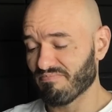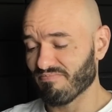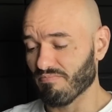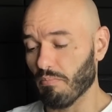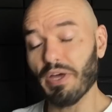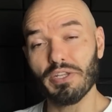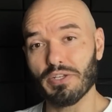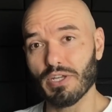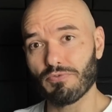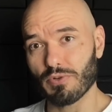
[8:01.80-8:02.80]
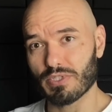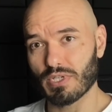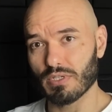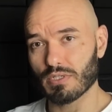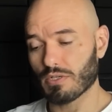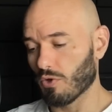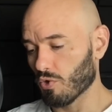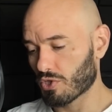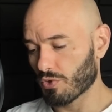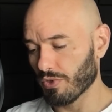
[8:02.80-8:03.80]
many differences
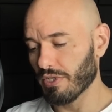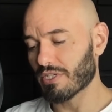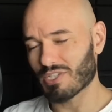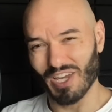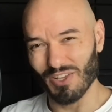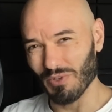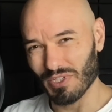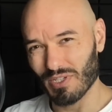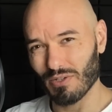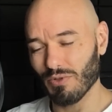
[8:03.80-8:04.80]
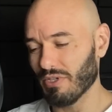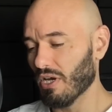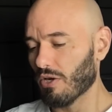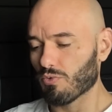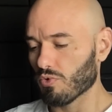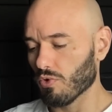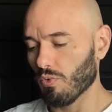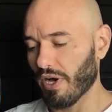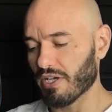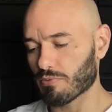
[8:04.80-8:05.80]
culturally, stylistically,
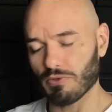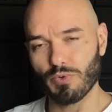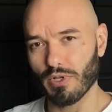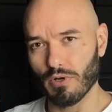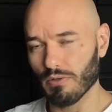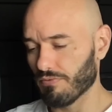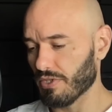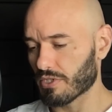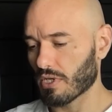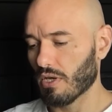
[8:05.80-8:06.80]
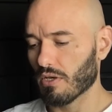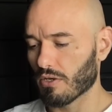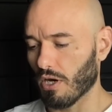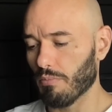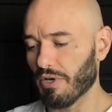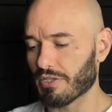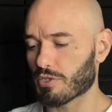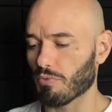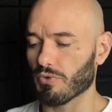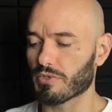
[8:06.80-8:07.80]
rule-wise between all of these combat
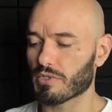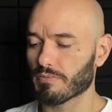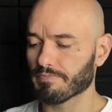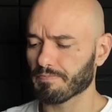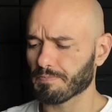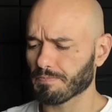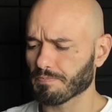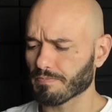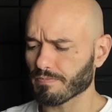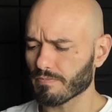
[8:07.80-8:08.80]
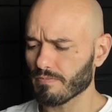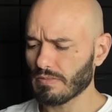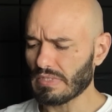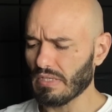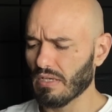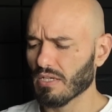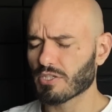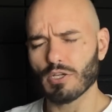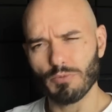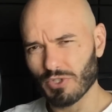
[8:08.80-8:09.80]
sports.
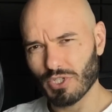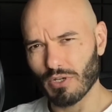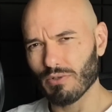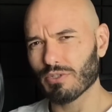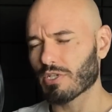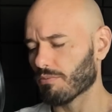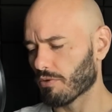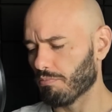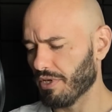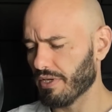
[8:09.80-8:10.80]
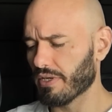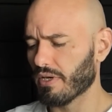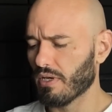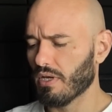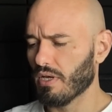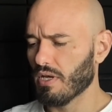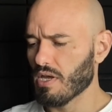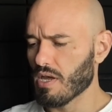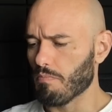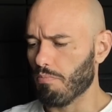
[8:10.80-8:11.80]
Some are subtle, some are big,
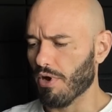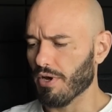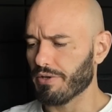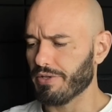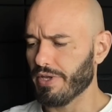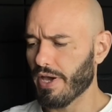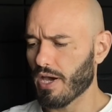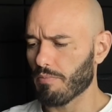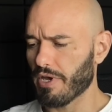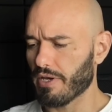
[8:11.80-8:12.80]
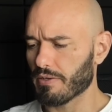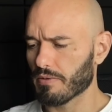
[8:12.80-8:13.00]
but yeah, man.